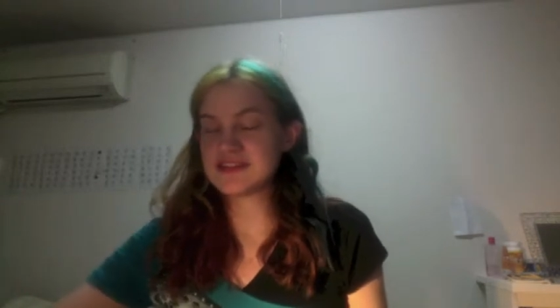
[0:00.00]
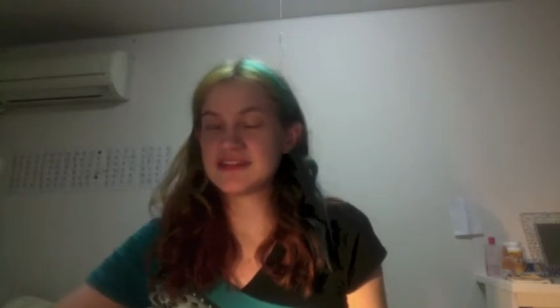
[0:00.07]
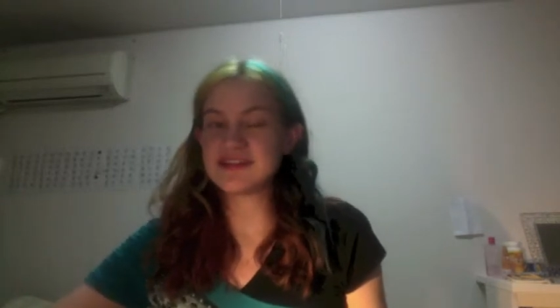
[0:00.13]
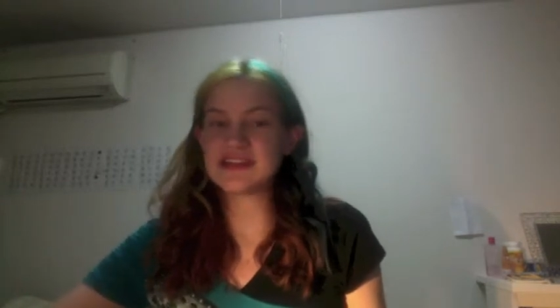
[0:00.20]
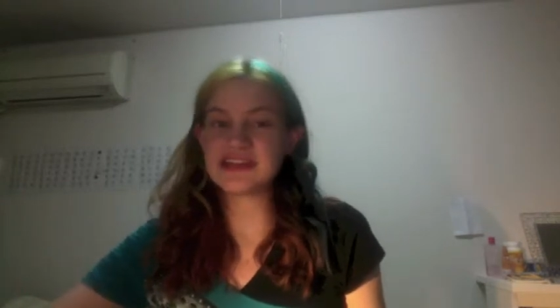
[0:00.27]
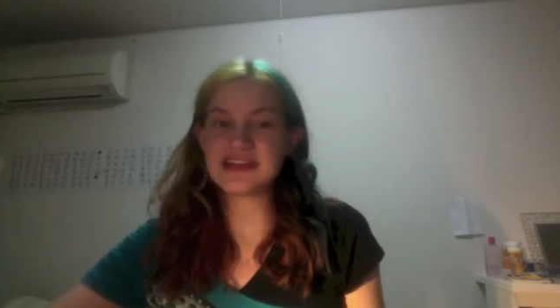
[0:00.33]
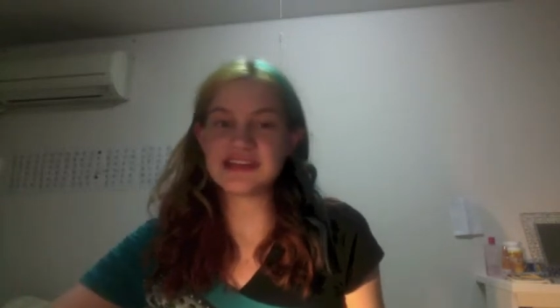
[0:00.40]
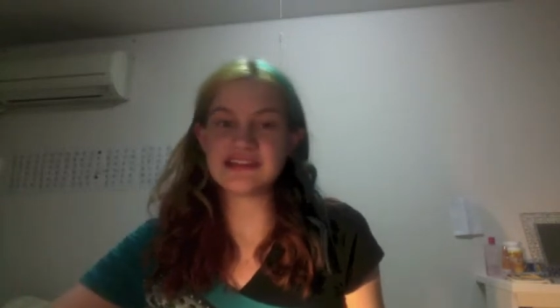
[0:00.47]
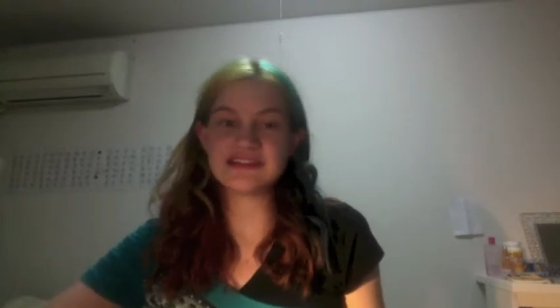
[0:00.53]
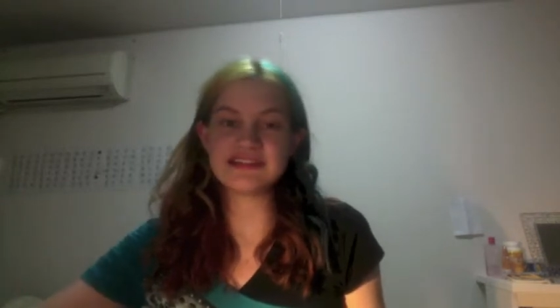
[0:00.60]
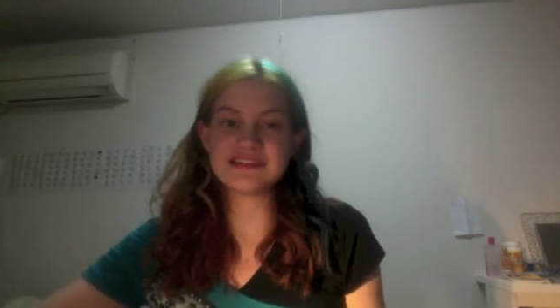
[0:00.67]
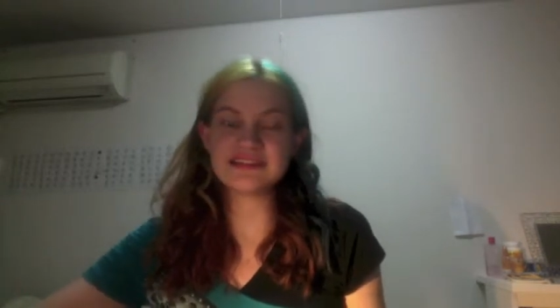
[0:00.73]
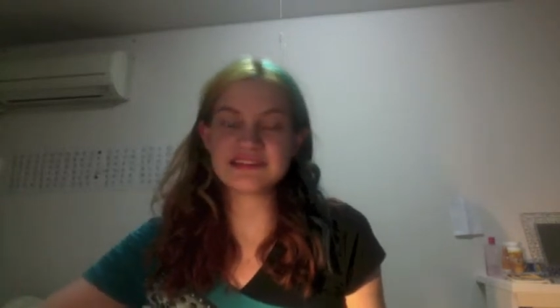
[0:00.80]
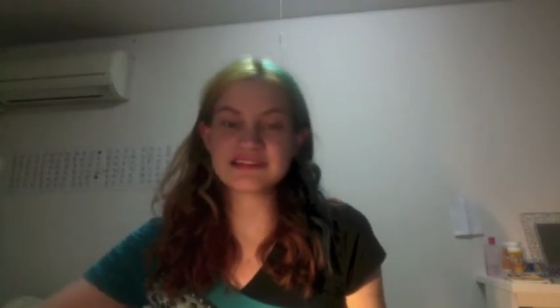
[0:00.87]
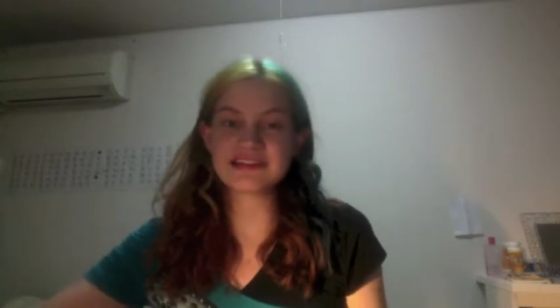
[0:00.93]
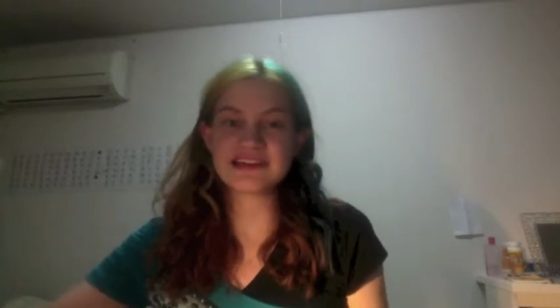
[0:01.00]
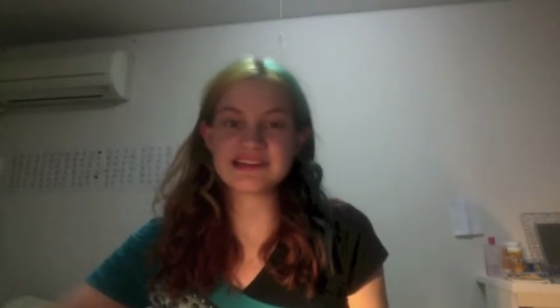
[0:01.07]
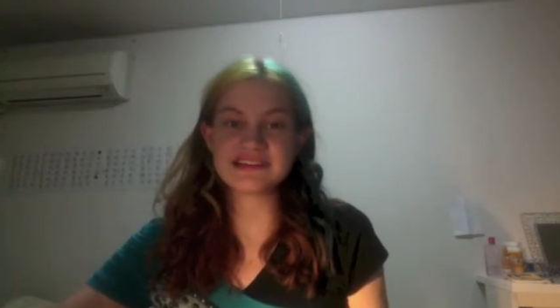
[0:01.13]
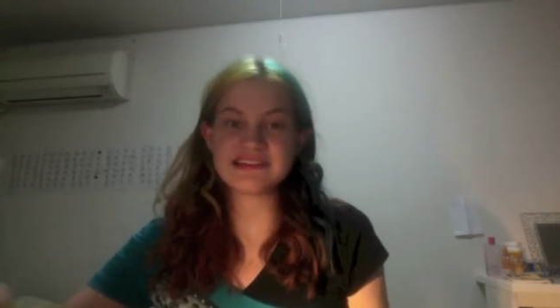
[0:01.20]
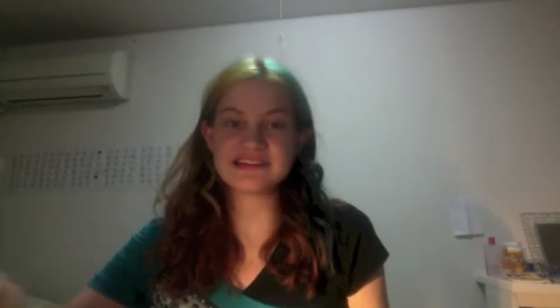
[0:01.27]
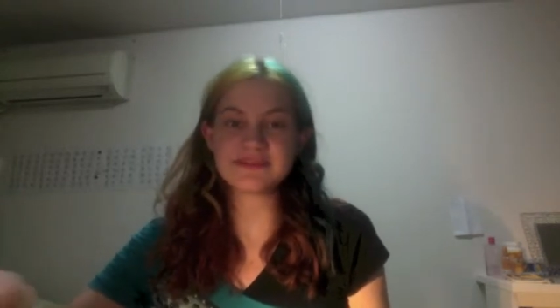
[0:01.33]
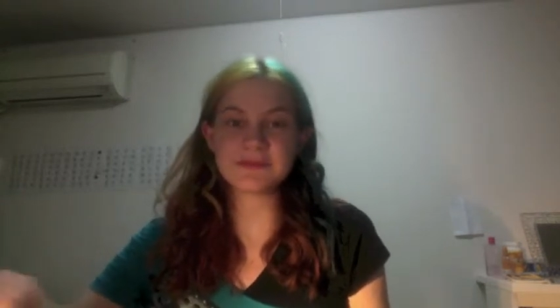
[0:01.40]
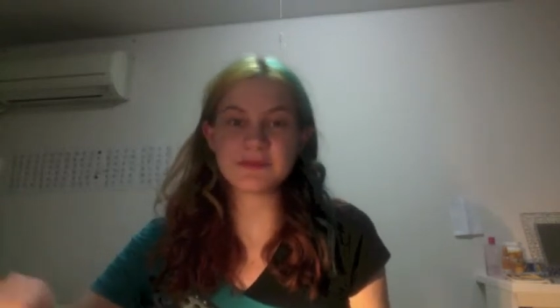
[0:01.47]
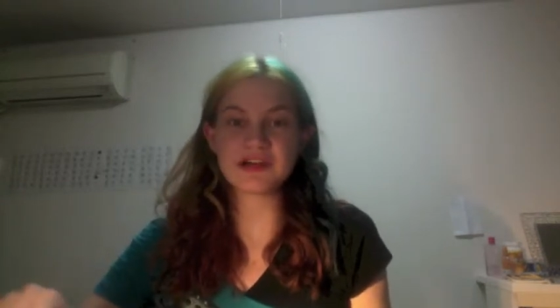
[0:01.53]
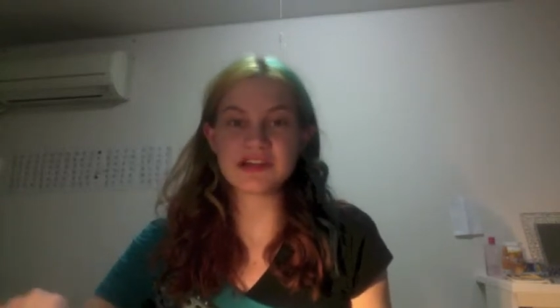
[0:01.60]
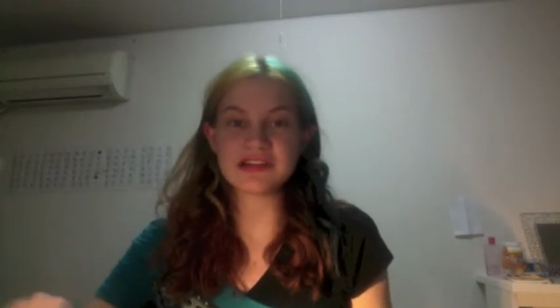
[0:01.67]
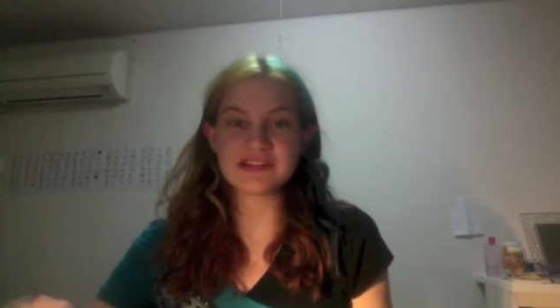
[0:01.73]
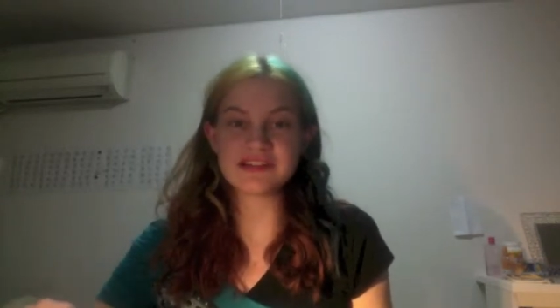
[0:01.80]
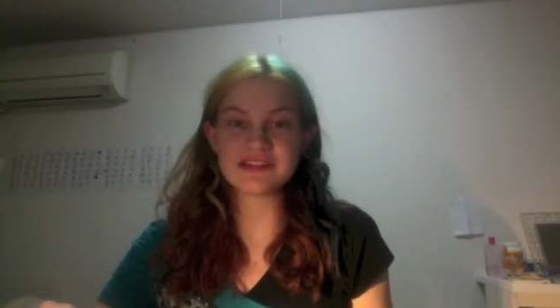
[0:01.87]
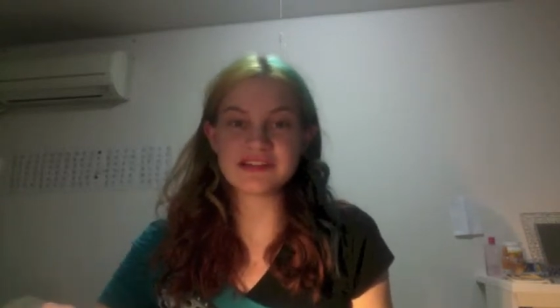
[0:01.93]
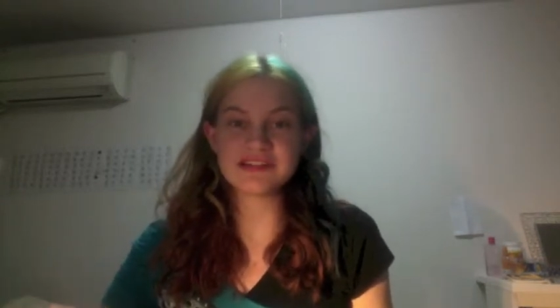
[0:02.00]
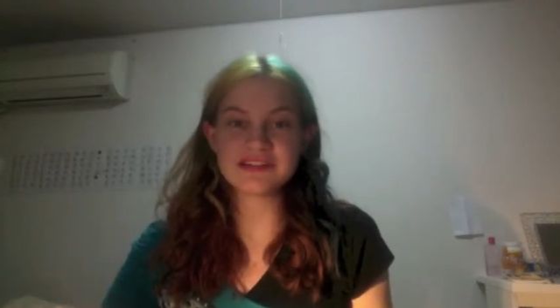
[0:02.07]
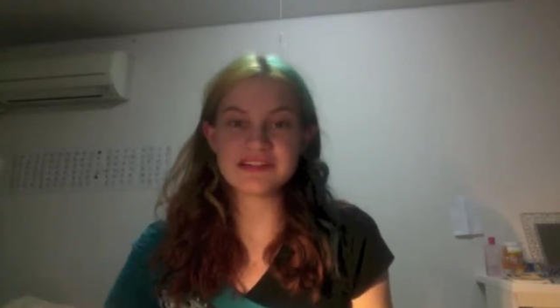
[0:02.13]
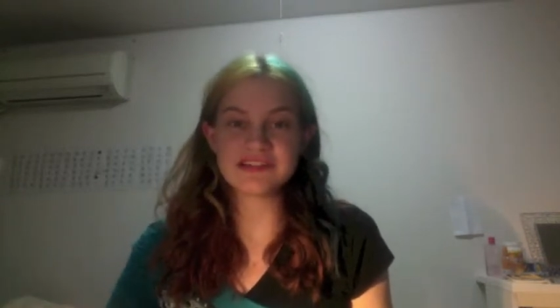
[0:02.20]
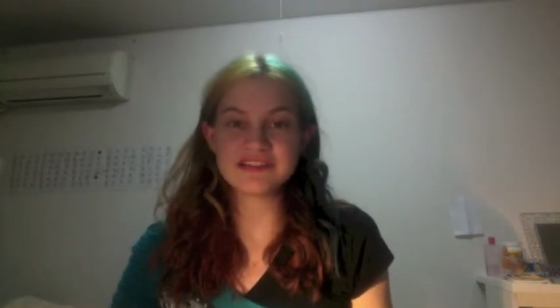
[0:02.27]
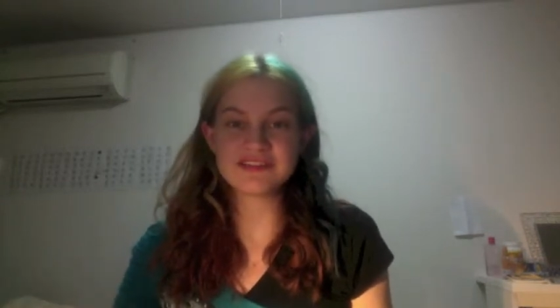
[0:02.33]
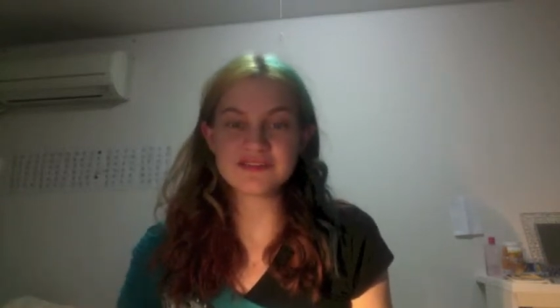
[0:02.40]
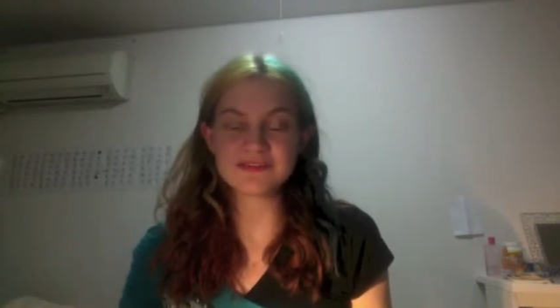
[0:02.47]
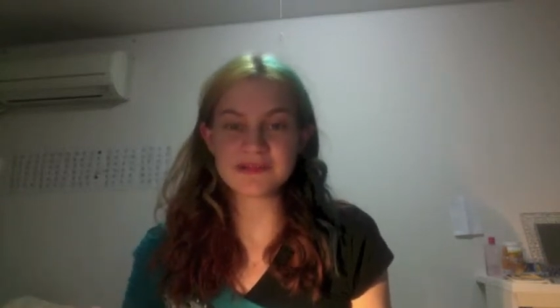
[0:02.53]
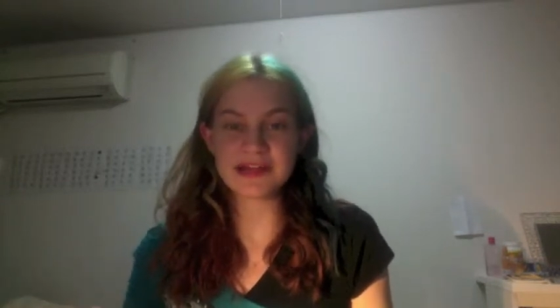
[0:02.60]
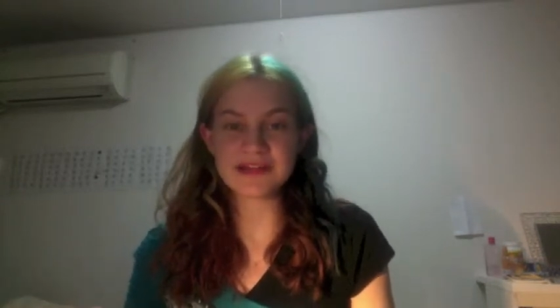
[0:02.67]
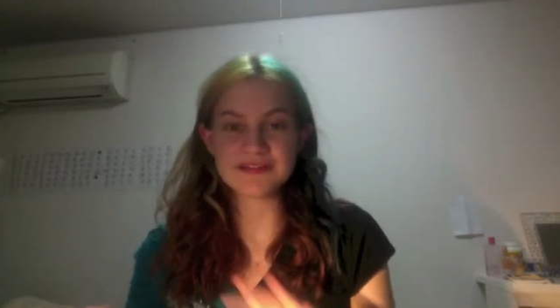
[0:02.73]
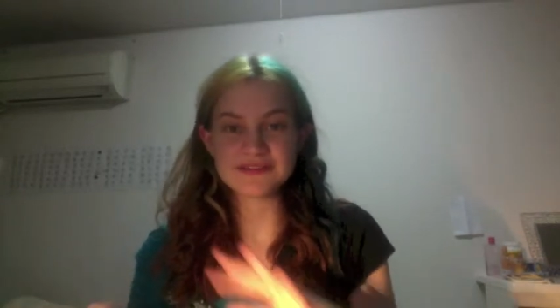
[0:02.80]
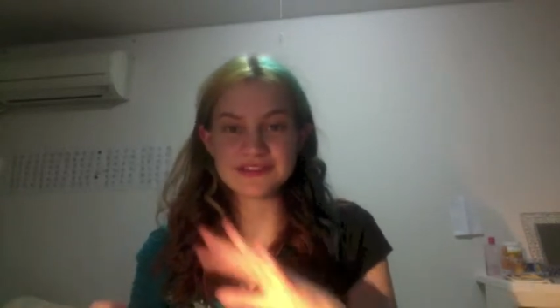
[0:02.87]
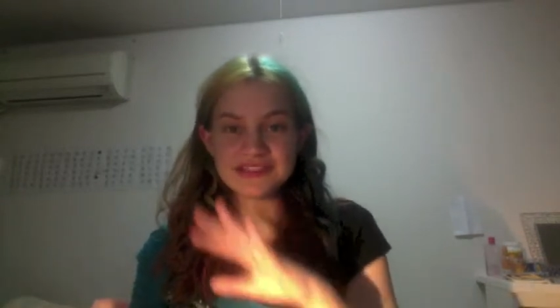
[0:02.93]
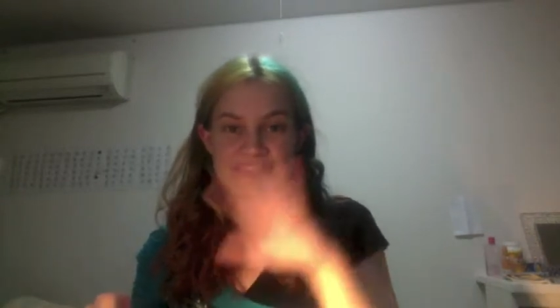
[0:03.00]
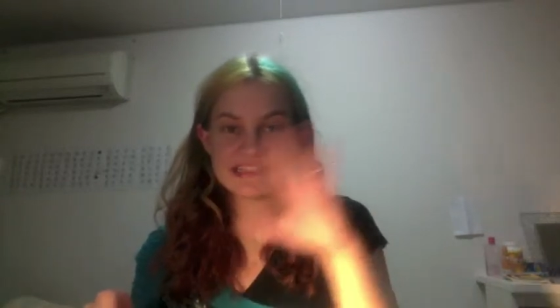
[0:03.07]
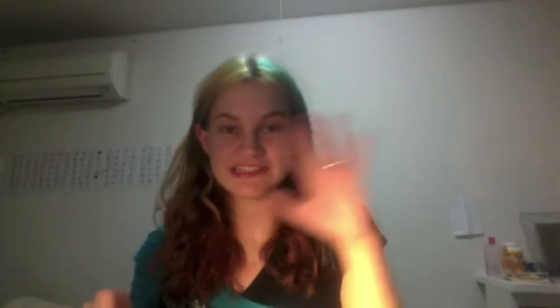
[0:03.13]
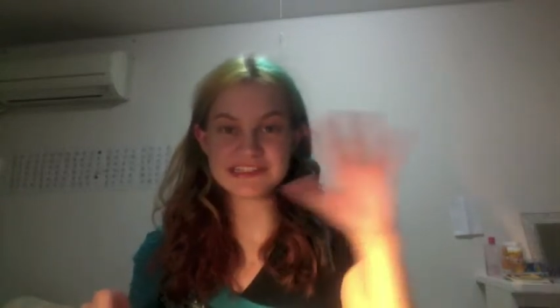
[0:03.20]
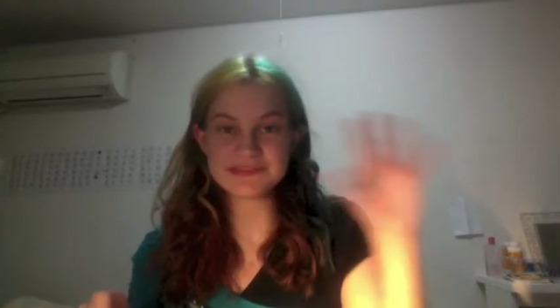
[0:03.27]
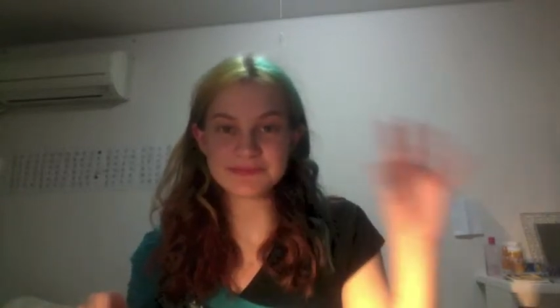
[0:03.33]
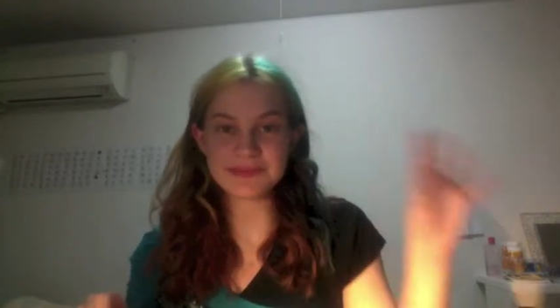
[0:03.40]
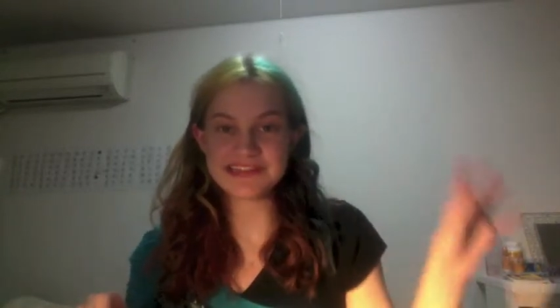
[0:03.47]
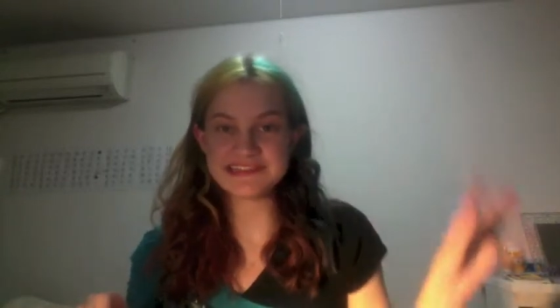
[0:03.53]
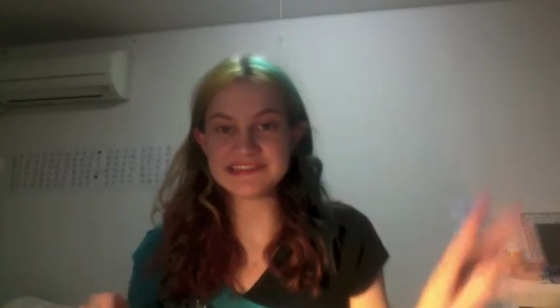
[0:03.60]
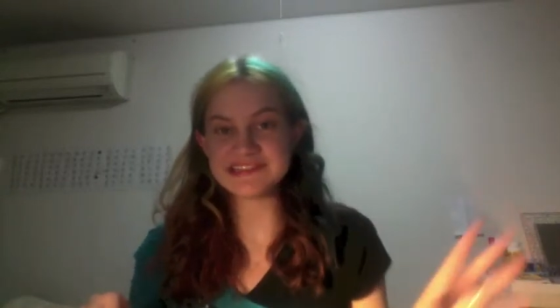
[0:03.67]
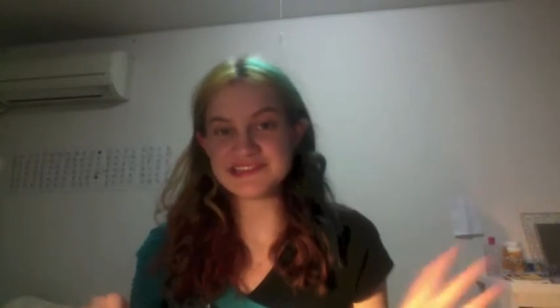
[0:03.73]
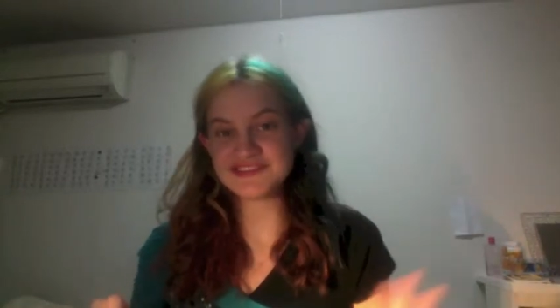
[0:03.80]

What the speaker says: and disguised by surrounding spices in